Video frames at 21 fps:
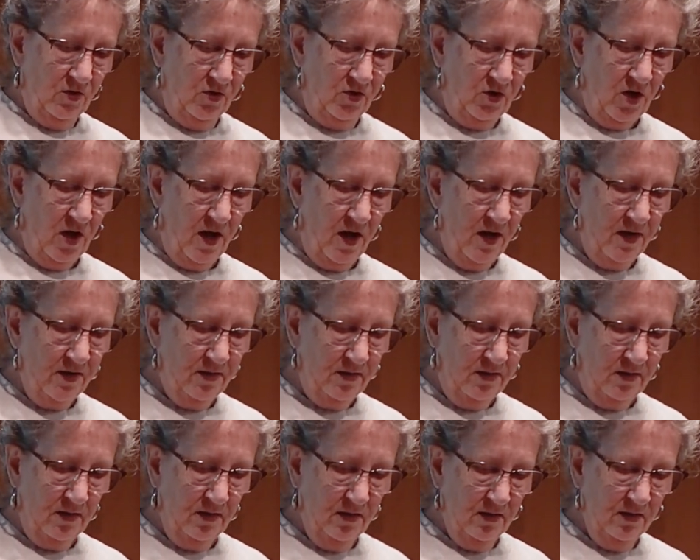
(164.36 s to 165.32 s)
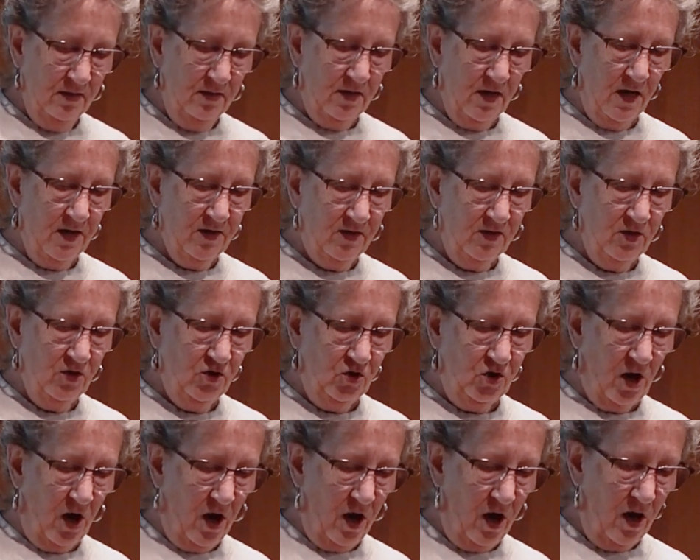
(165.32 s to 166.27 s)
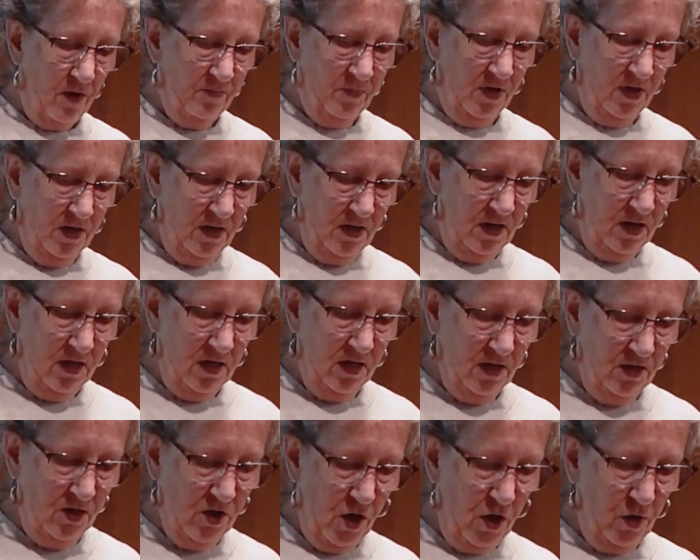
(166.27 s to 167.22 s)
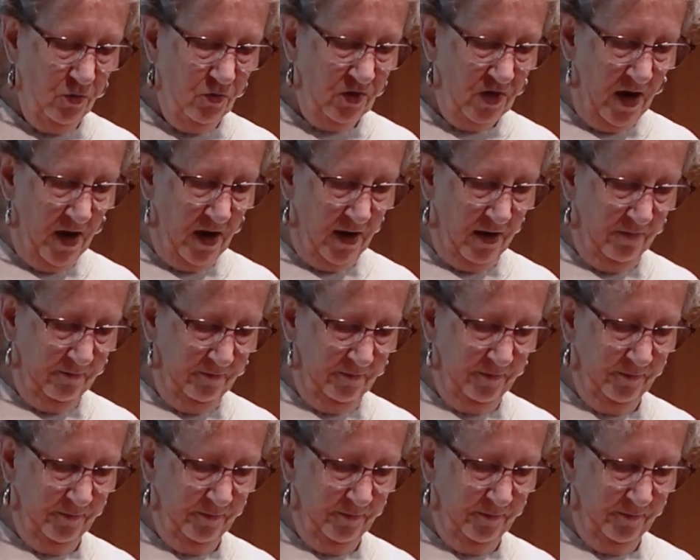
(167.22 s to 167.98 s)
just does the job in no time.